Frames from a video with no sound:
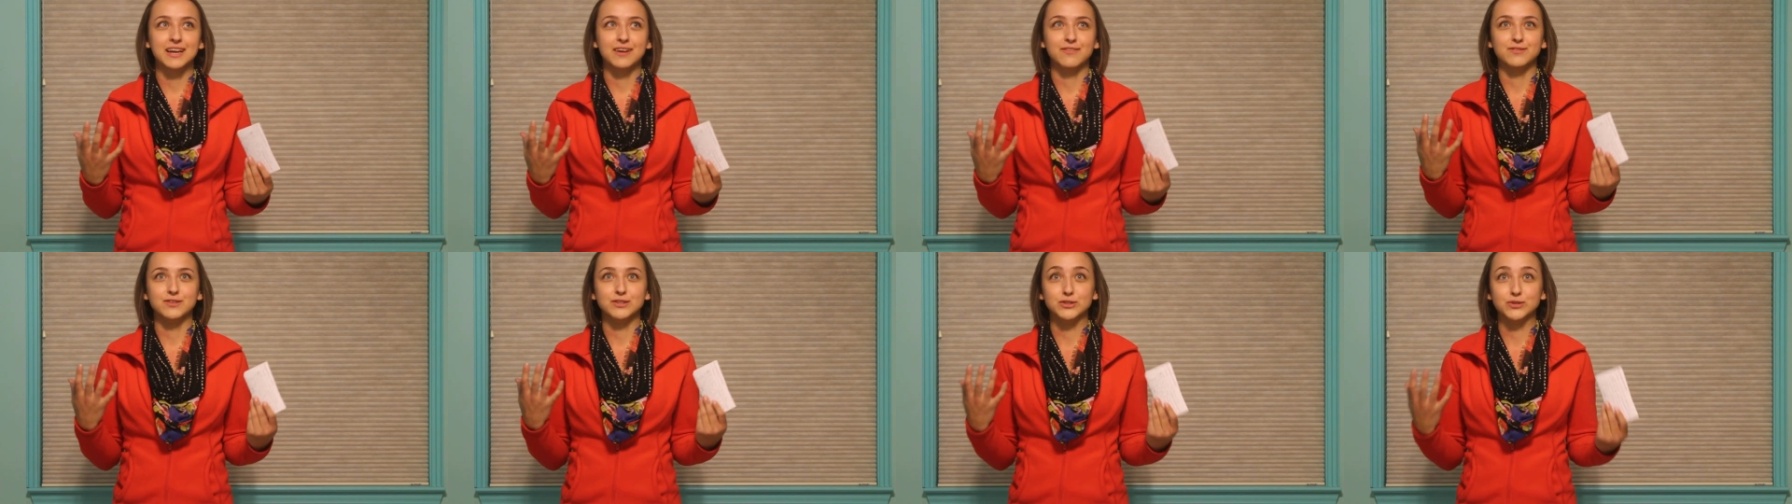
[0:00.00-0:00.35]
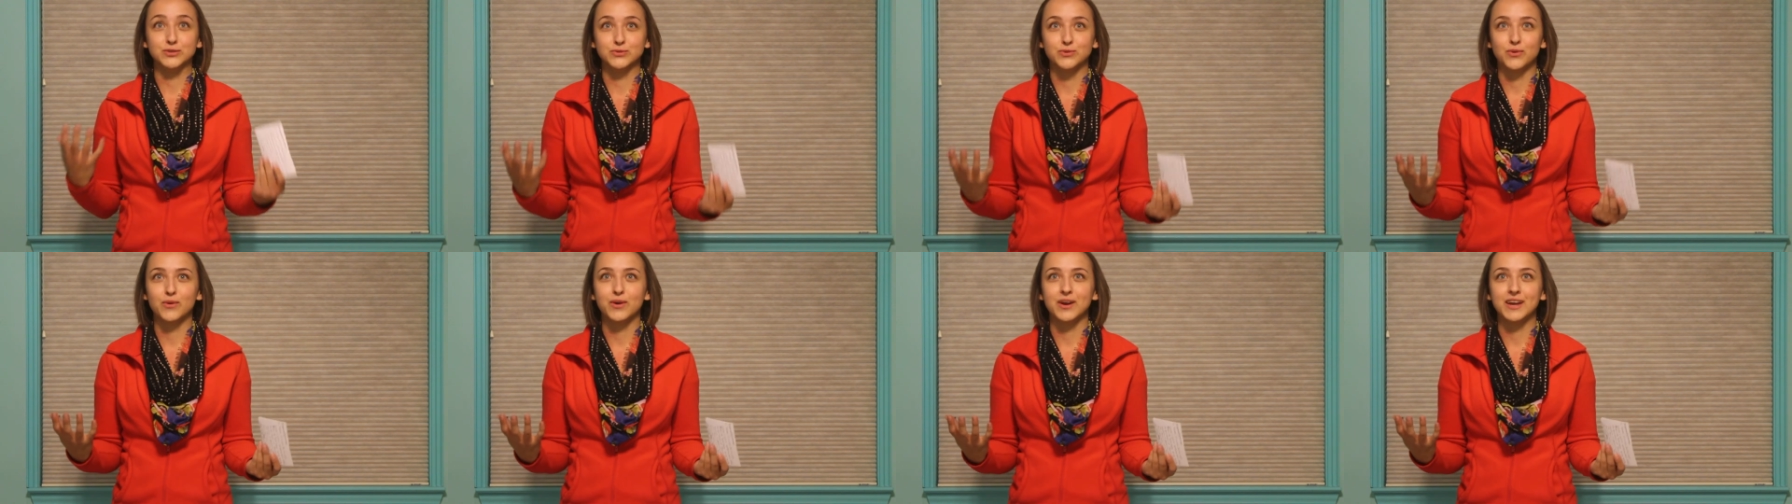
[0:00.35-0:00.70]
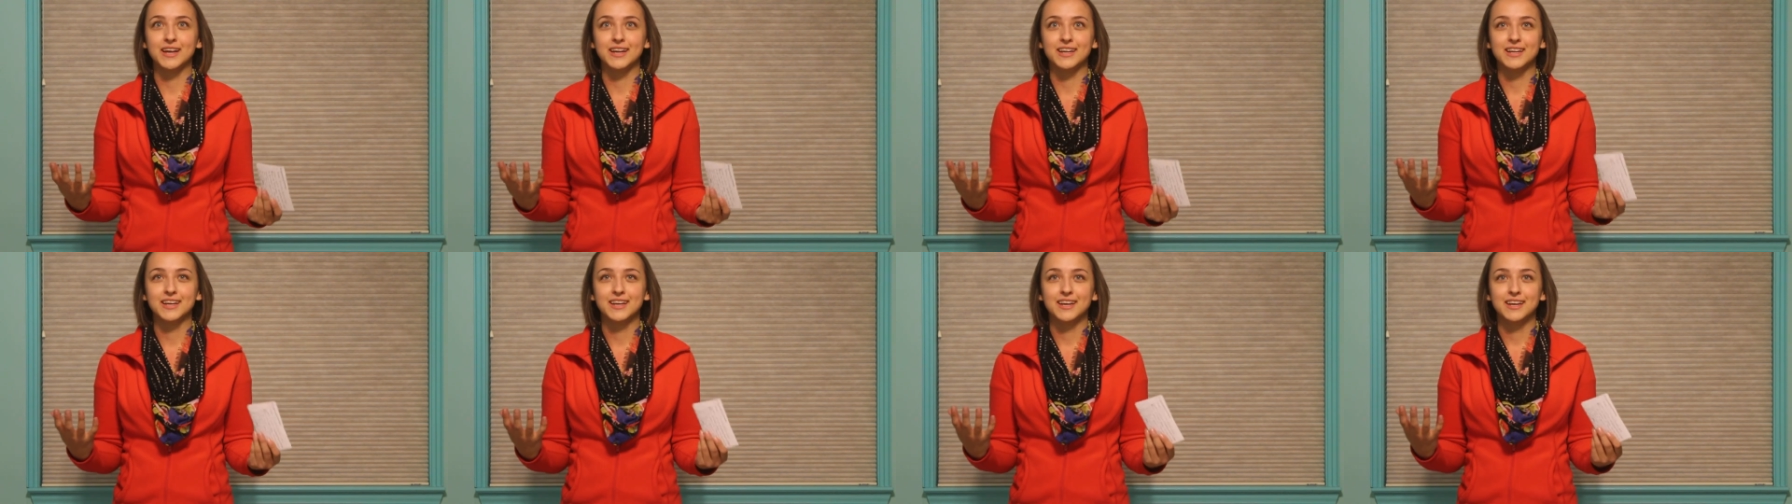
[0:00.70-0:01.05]
of
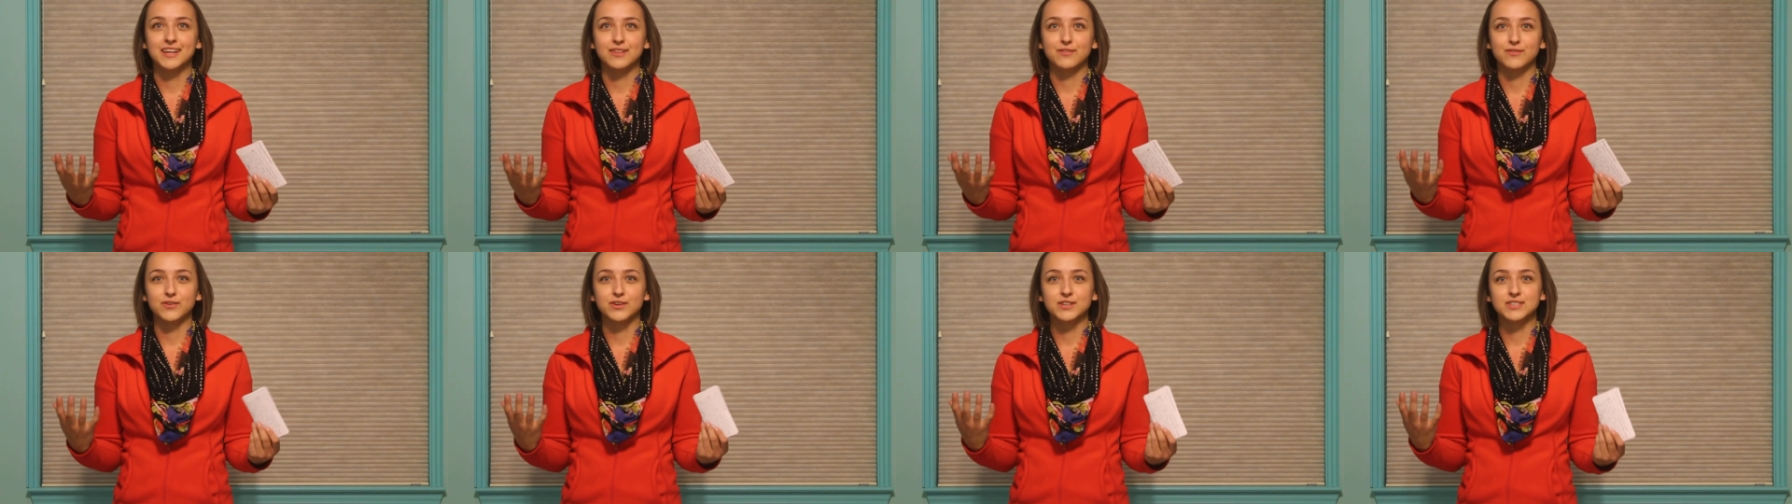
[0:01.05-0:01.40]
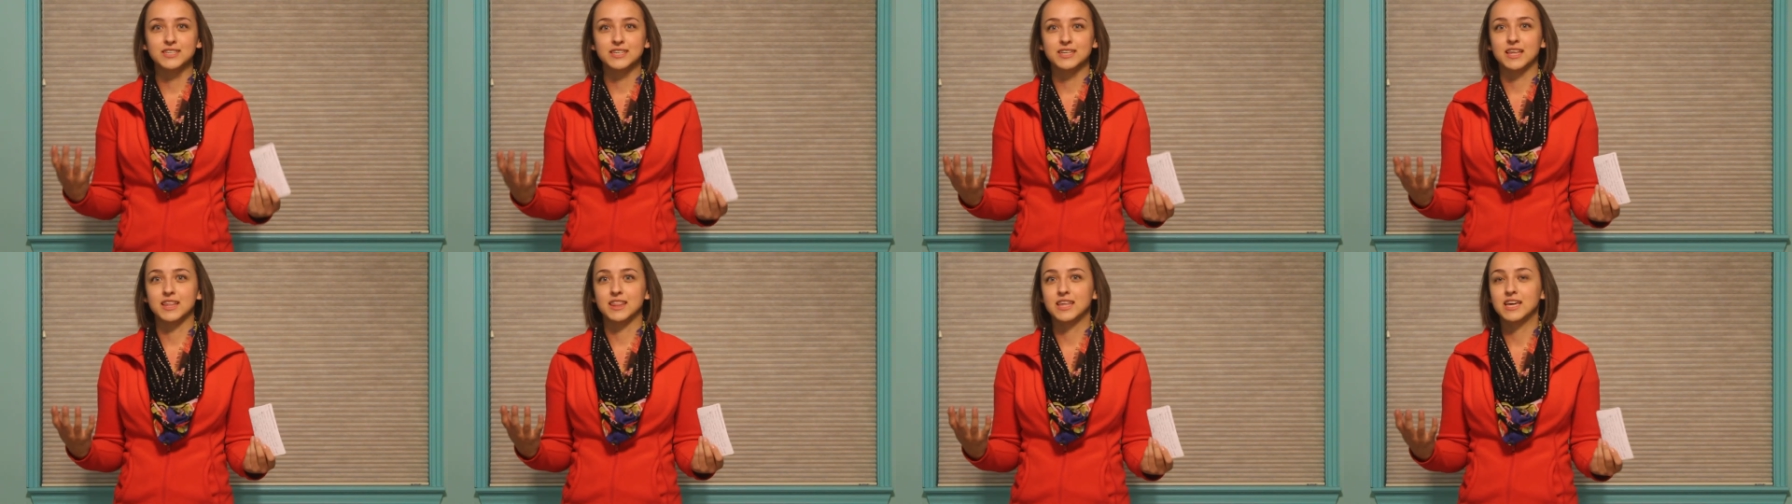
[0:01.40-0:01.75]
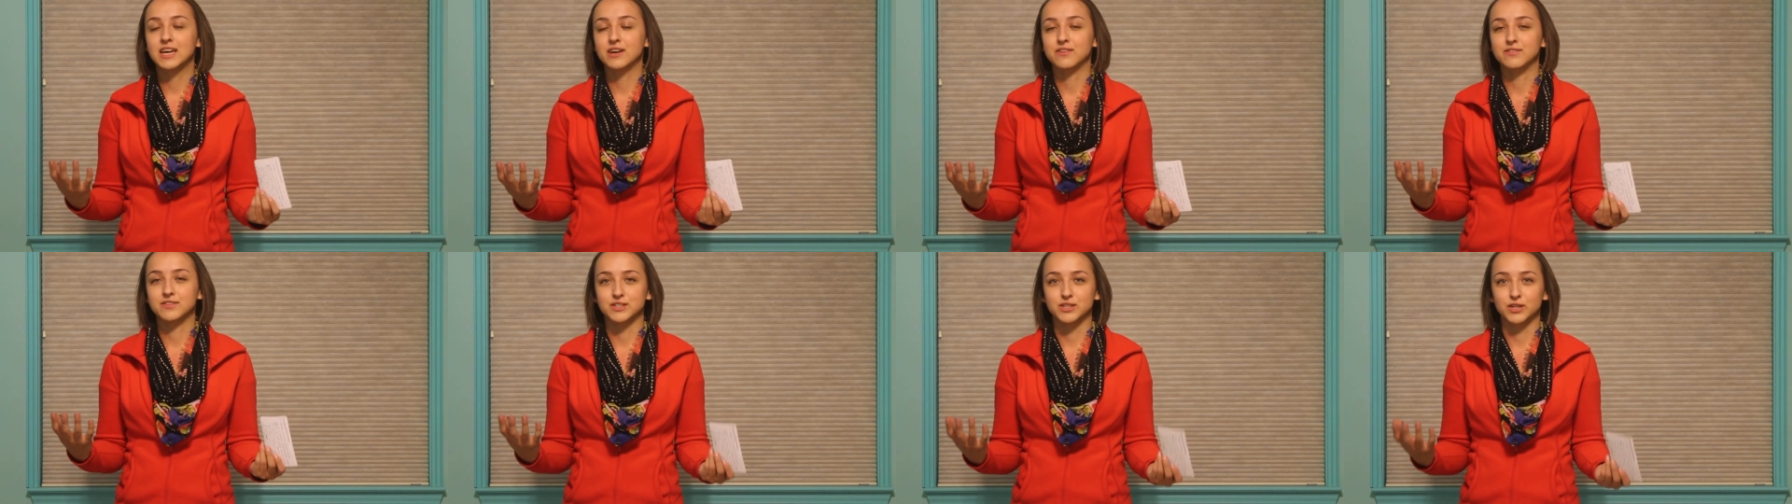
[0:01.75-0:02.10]
Detroit, the first thing I think
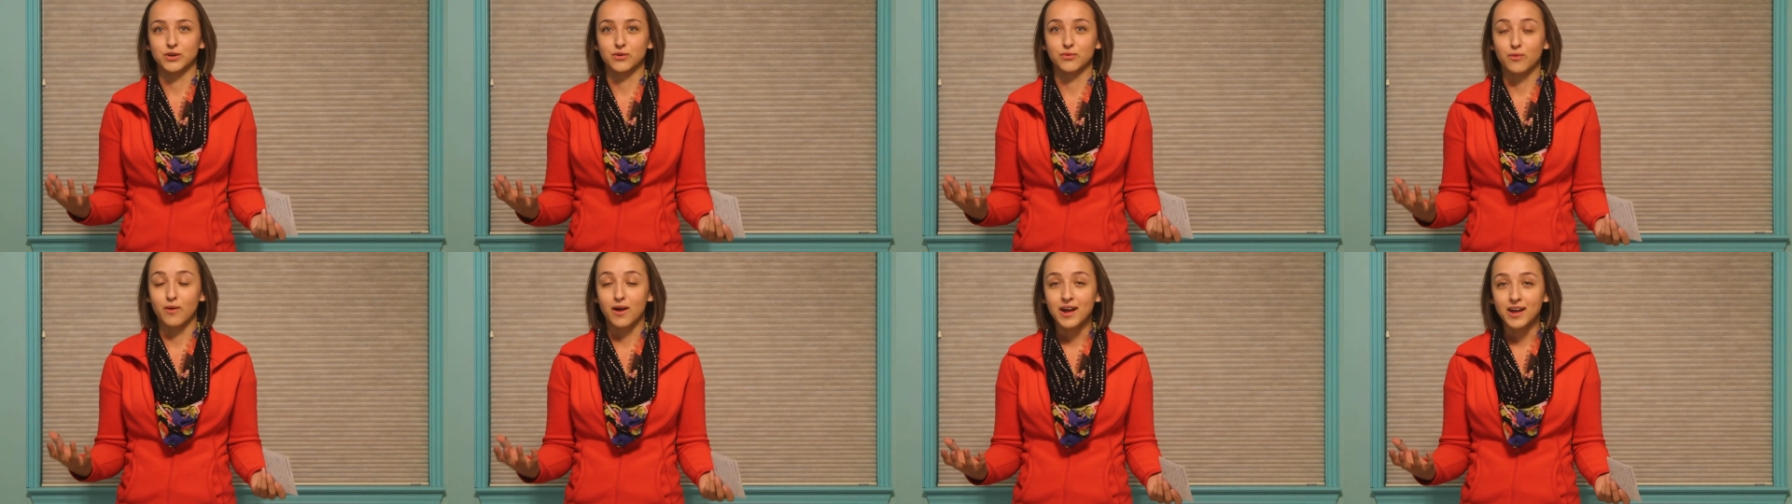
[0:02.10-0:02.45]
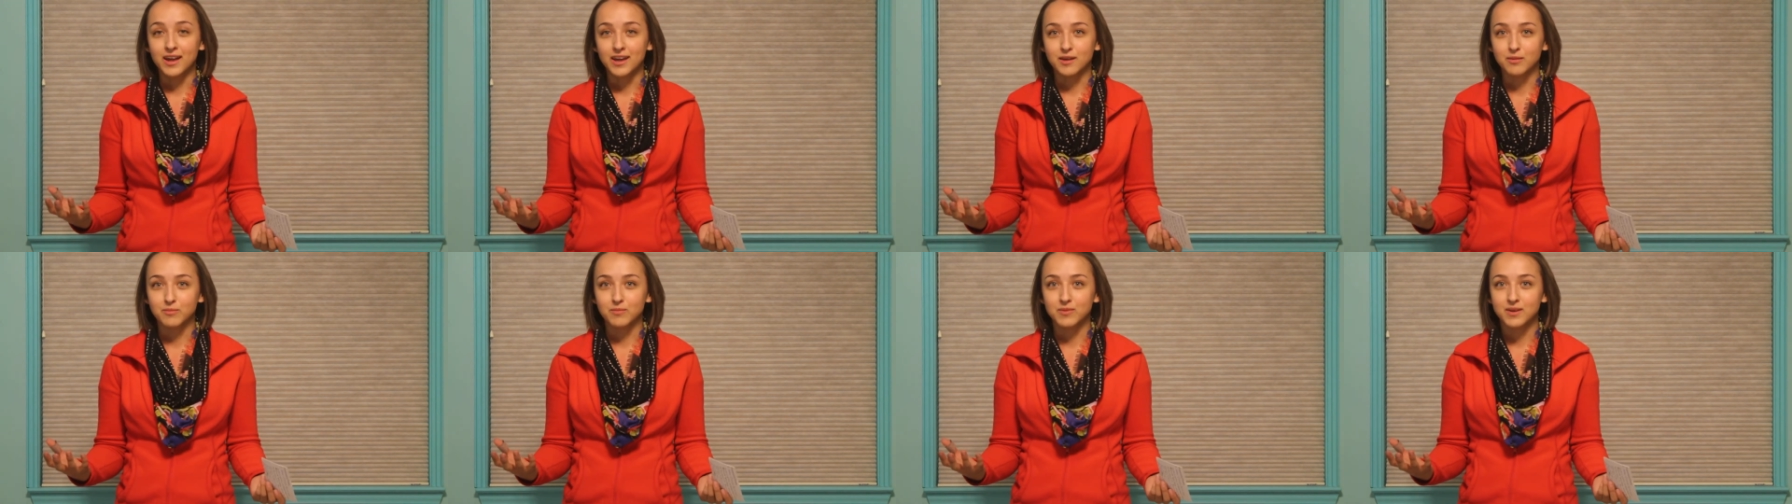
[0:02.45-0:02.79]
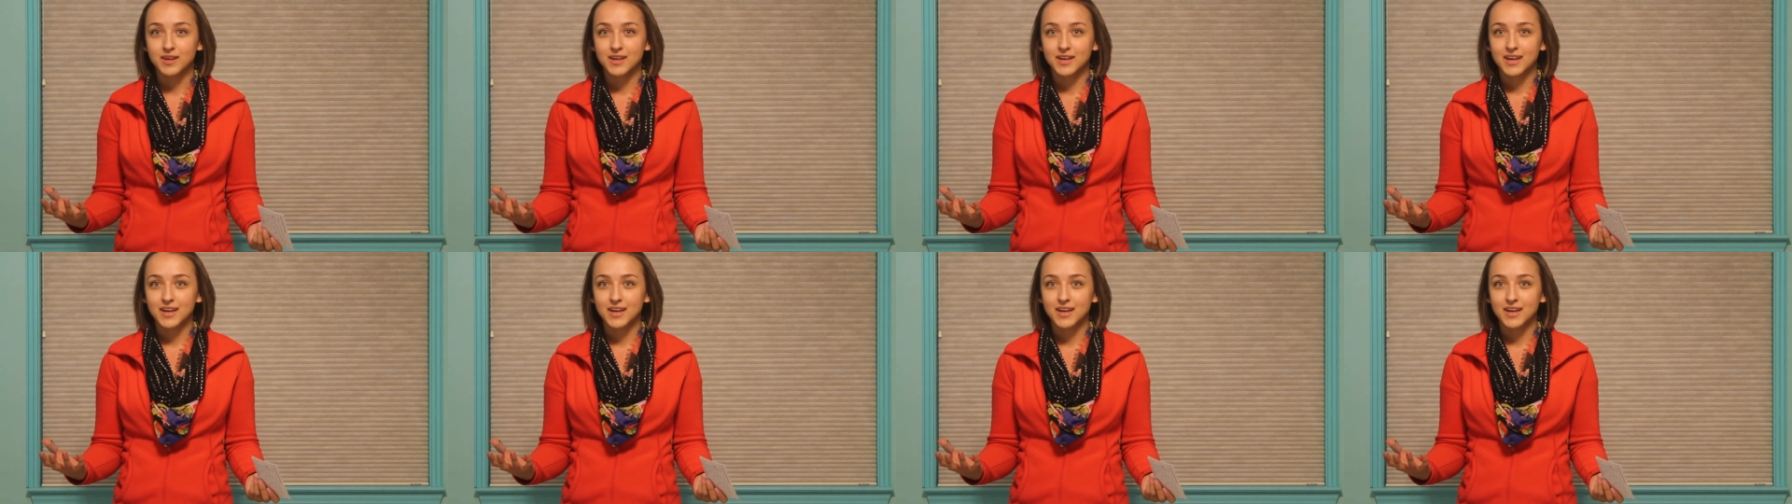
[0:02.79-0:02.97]
of is the crime.